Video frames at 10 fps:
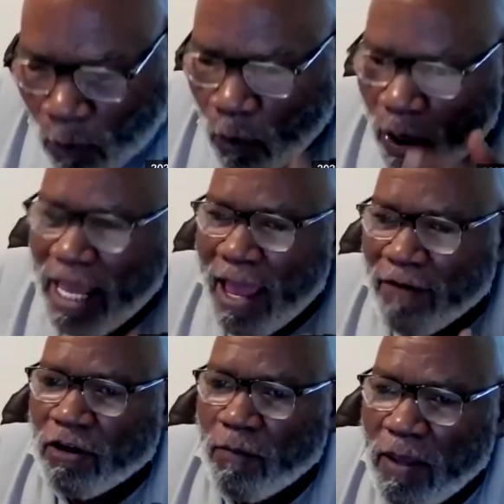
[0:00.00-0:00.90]
We
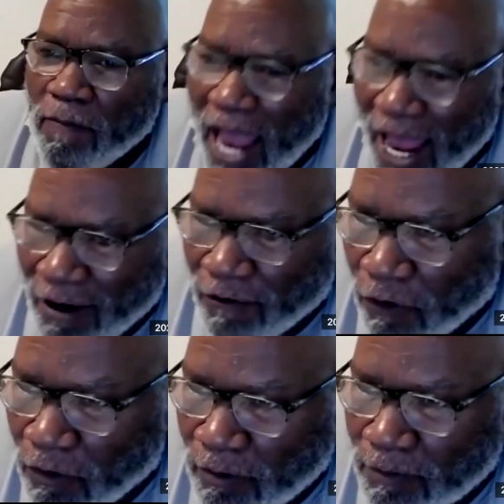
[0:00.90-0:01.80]
have to be
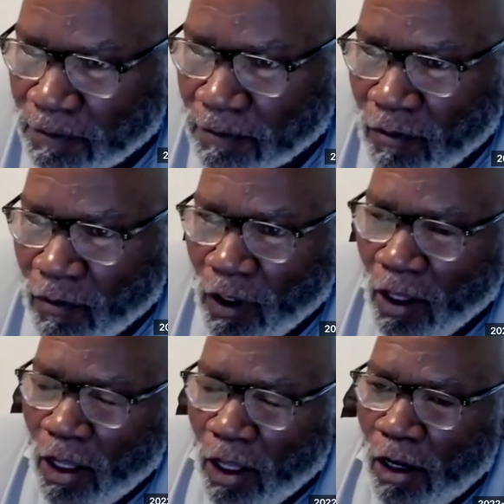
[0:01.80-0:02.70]
mindful
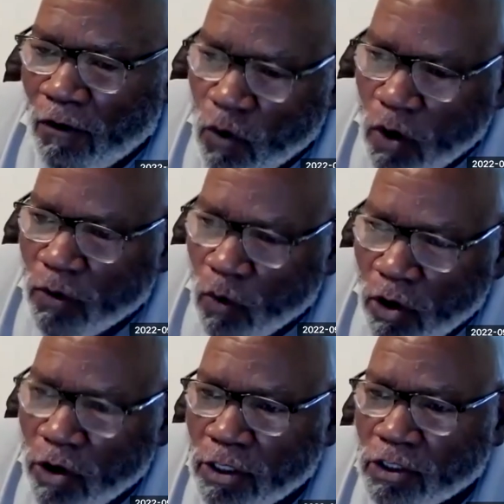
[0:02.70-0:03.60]
of what
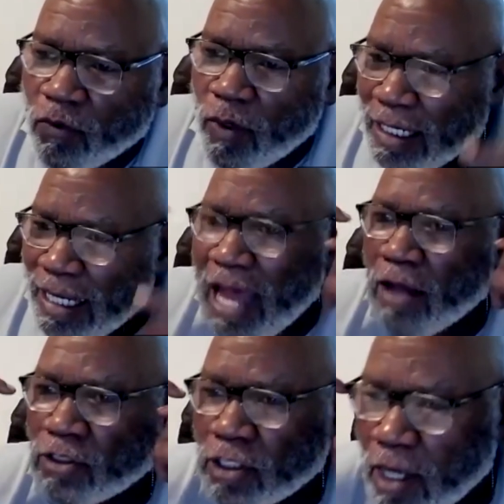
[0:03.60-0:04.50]
words we
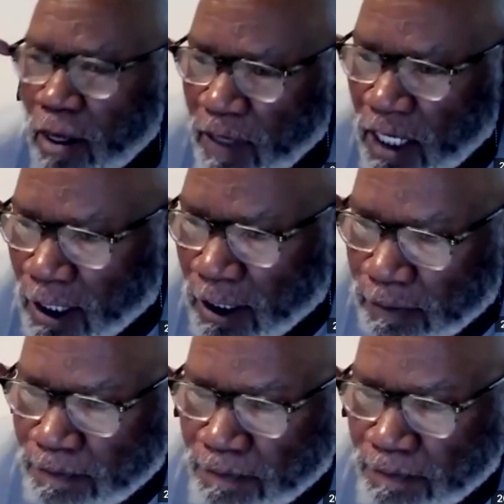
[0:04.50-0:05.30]
allow to come in.